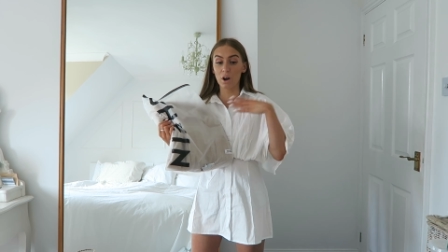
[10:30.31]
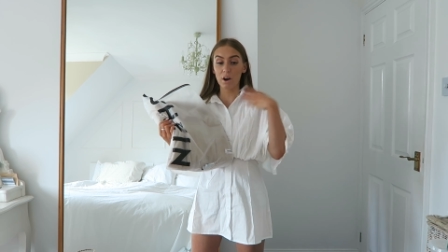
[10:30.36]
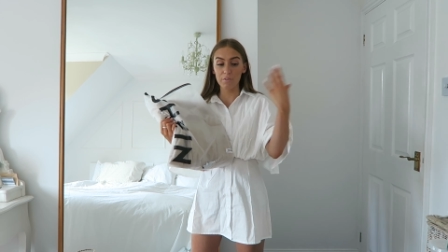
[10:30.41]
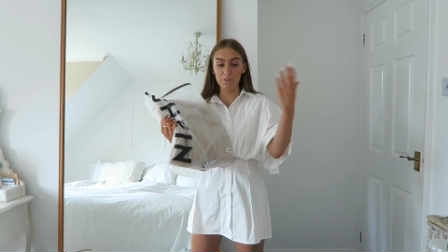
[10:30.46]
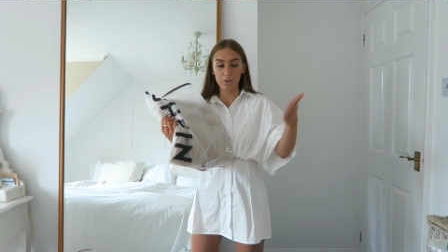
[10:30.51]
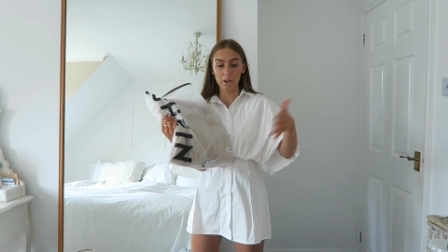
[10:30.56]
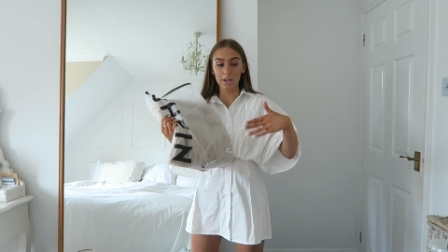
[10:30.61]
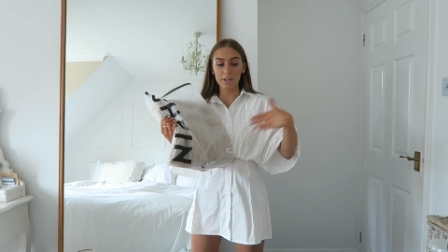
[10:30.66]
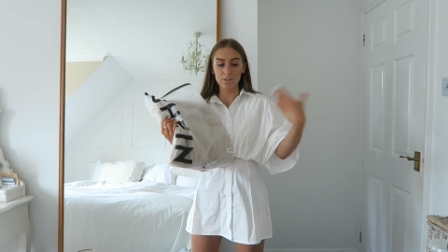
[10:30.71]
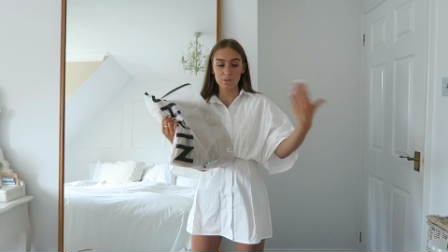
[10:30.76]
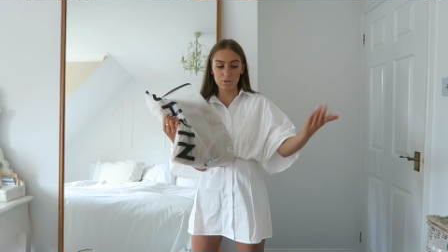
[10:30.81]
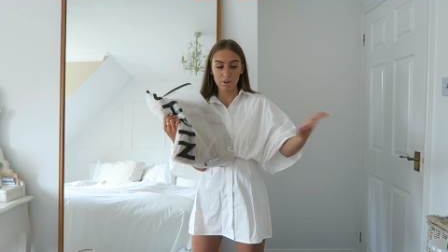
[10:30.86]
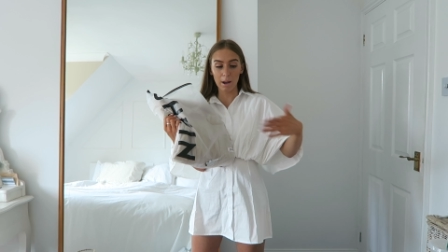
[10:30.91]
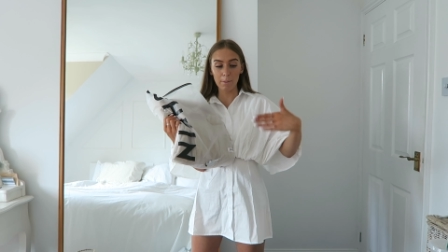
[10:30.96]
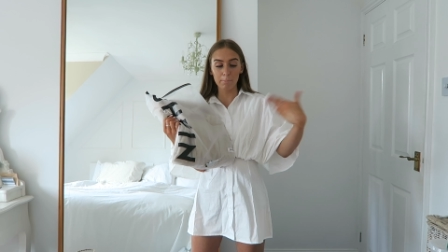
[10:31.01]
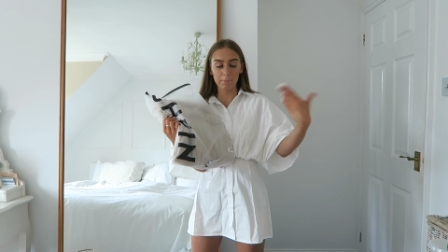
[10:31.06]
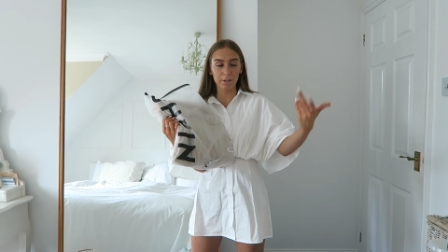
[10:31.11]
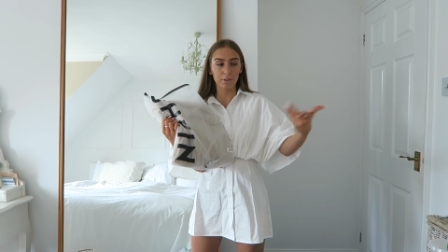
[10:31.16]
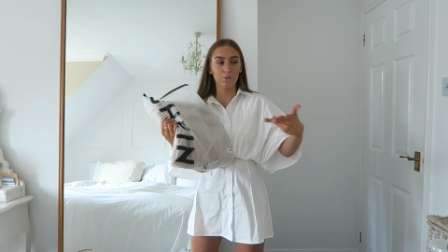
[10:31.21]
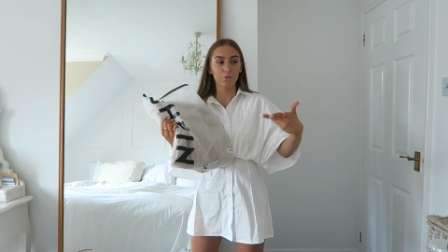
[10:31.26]
rather than like
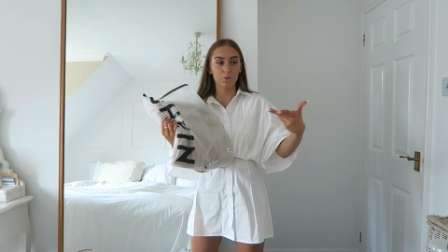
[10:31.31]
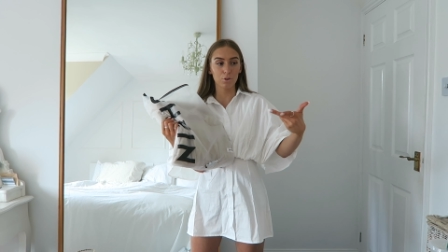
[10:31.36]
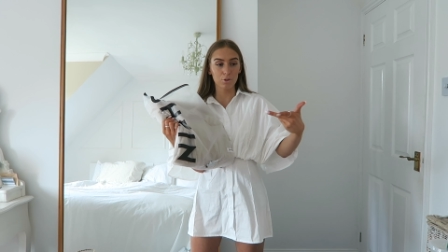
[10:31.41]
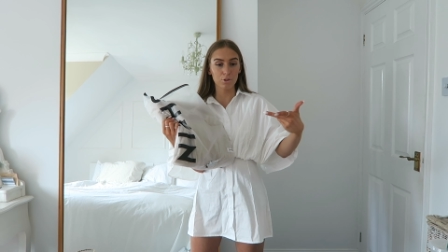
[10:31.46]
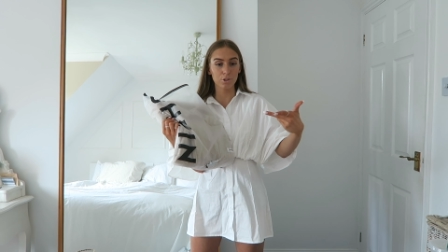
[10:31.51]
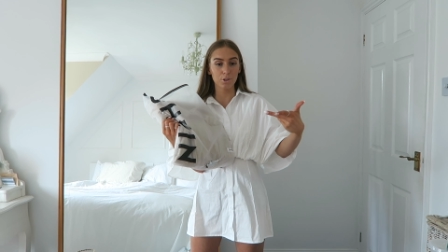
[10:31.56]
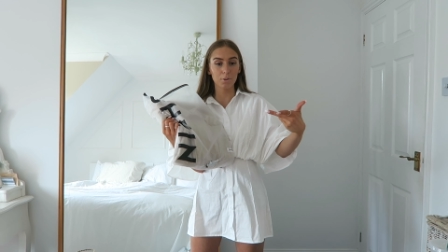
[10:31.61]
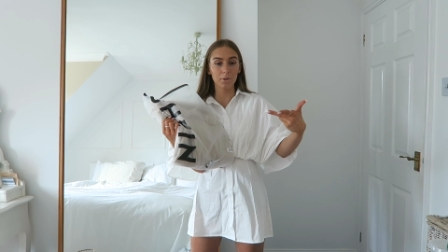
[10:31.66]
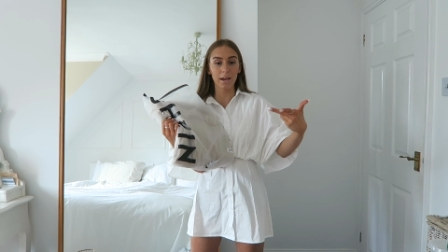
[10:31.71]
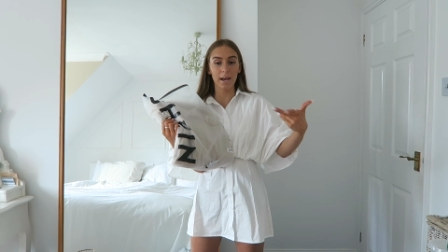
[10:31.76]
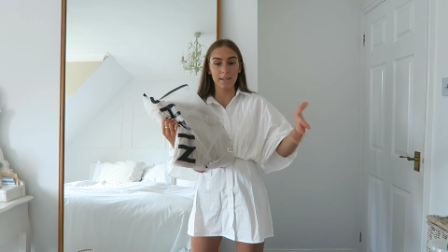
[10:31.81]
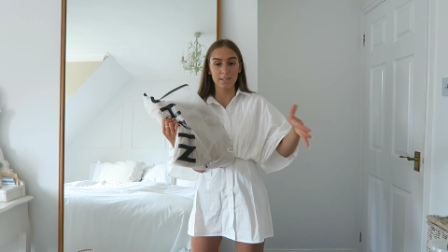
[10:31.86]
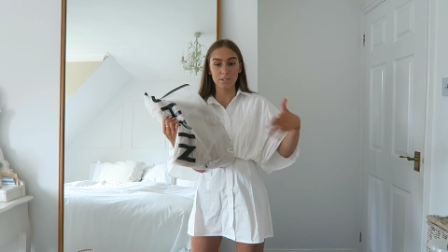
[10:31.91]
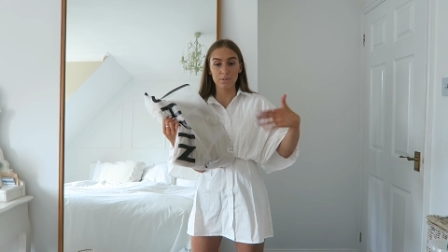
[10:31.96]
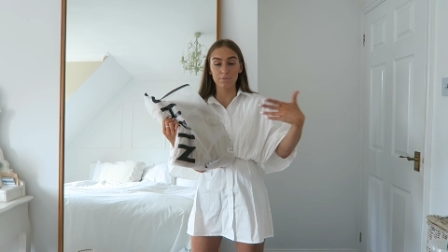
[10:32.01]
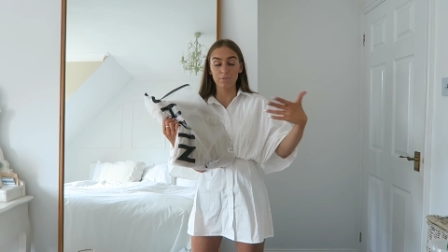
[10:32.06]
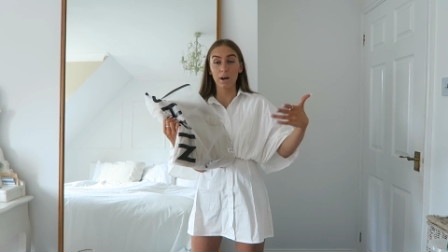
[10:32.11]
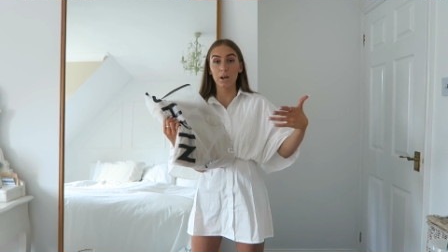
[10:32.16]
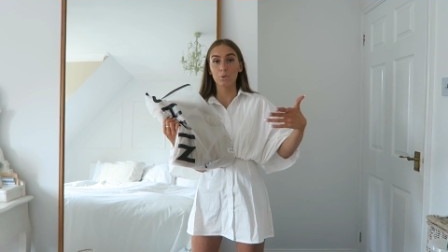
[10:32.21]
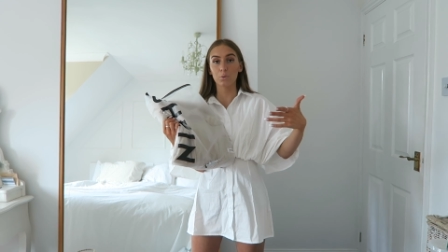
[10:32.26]
scrambling through your suitcase
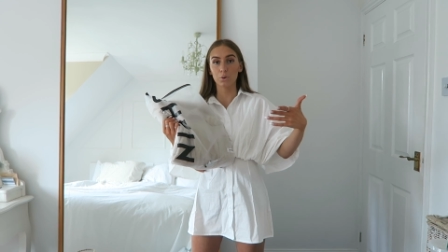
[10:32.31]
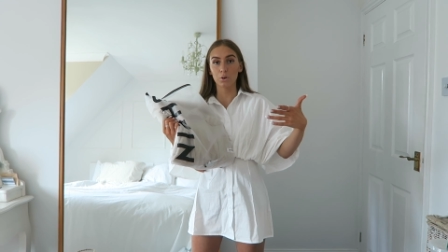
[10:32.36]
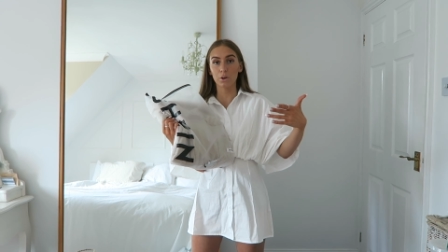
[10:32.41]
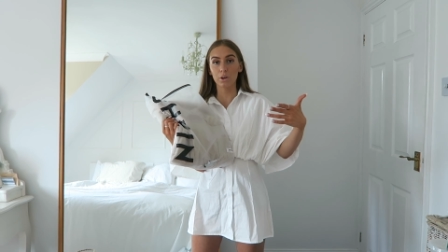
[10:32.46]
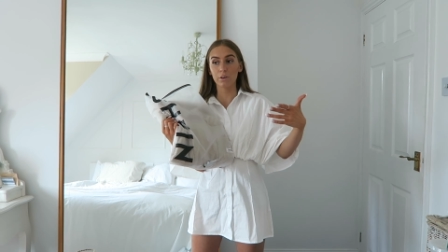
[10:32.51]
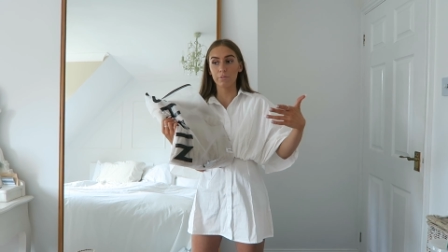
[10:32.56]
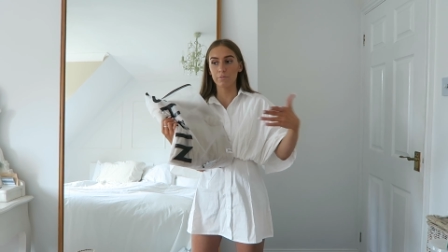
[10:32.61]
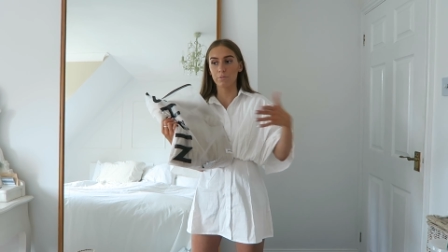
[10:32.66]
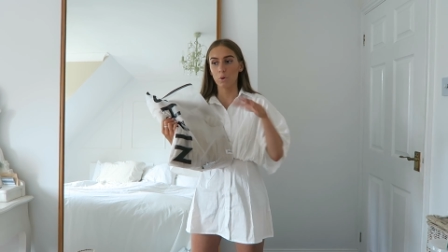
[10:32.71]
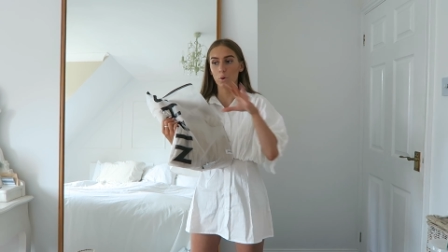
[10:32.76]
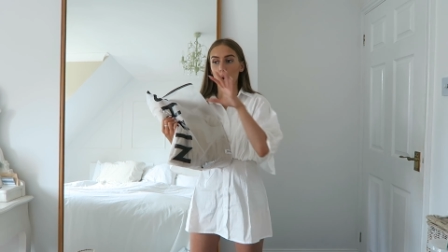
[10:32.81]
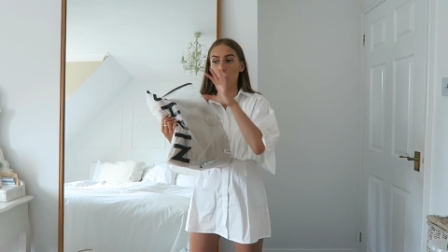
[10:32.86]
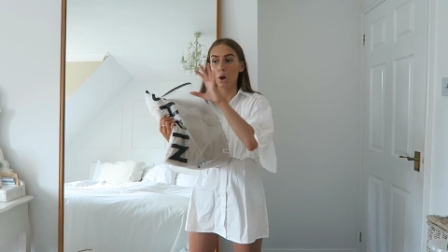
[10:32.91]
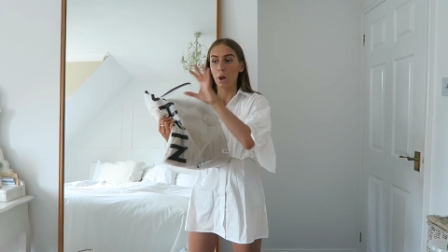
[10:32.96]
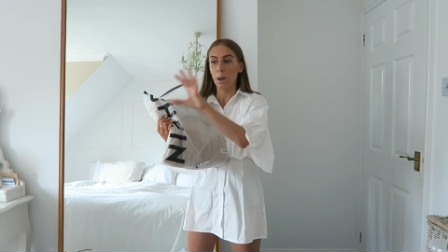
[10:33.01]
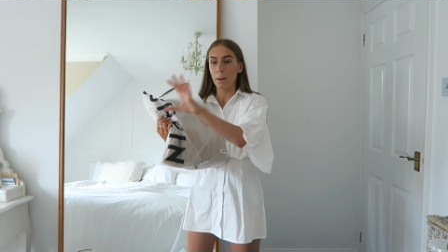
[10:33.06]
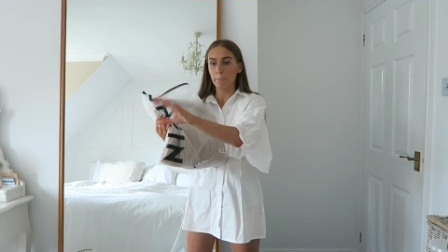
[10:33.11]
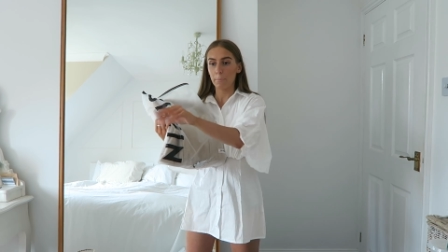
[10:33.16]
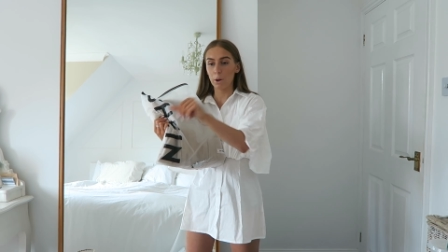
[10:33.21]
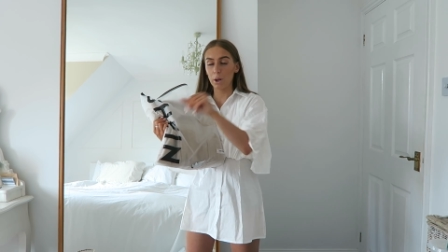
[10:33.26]
to find what you're looking for,
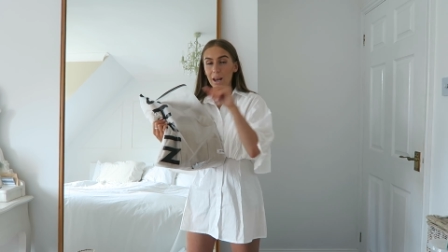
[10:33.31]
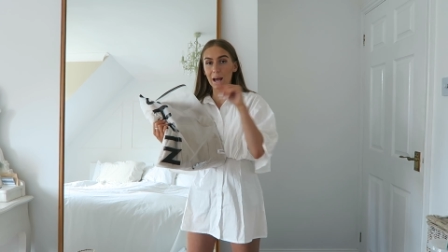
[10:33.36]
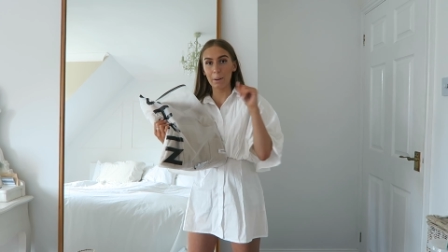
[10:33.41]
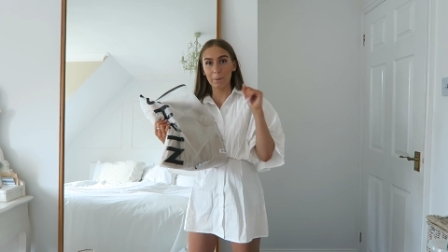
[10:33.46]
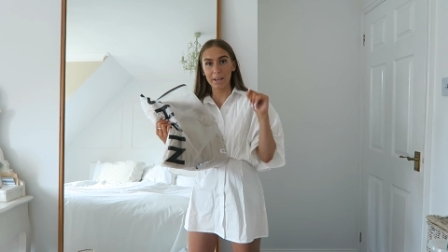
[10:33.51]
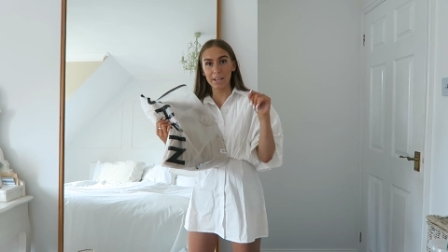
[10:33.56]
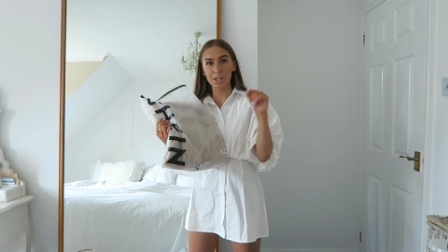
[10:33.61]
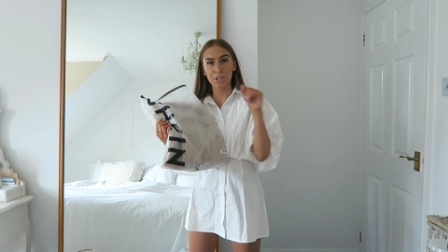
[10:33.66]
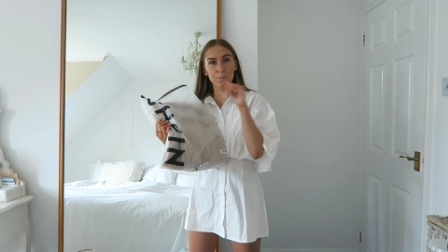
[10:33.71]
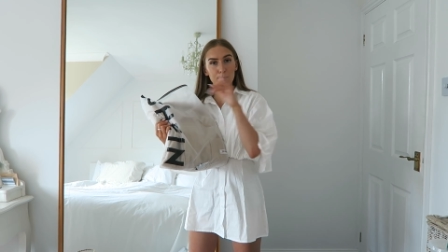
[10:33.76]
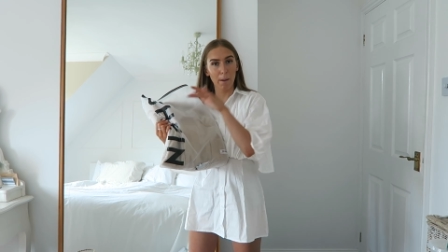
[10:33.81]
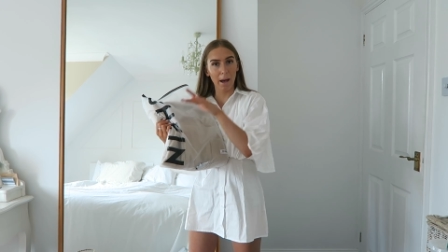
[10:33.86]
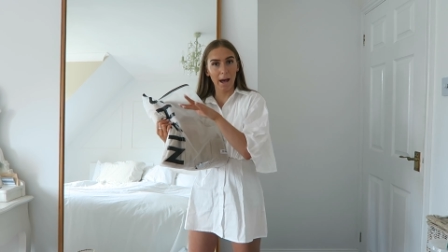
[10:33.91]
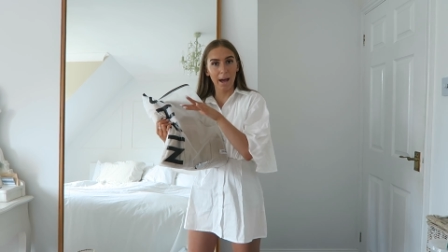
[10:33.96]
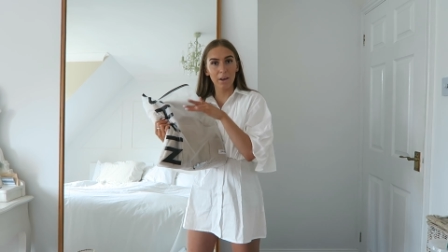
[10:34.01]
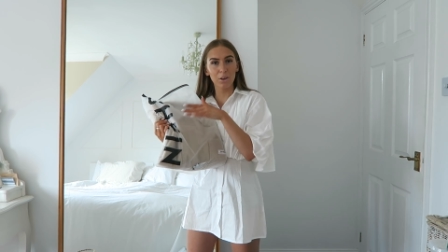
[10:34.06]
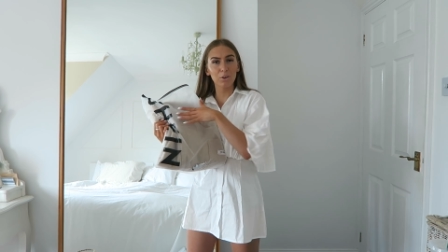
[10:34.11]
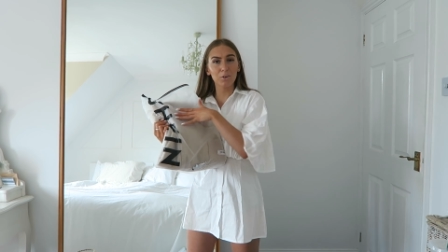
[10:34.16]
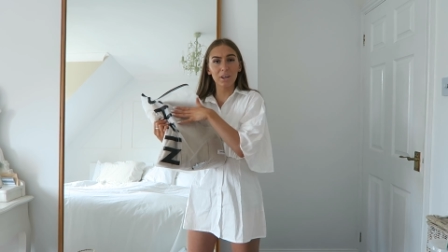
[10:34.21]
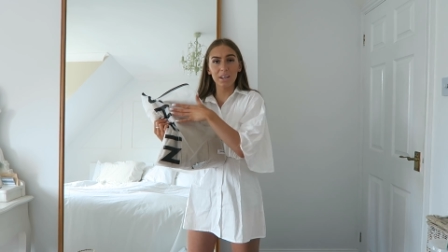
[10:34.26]
pull out each bag.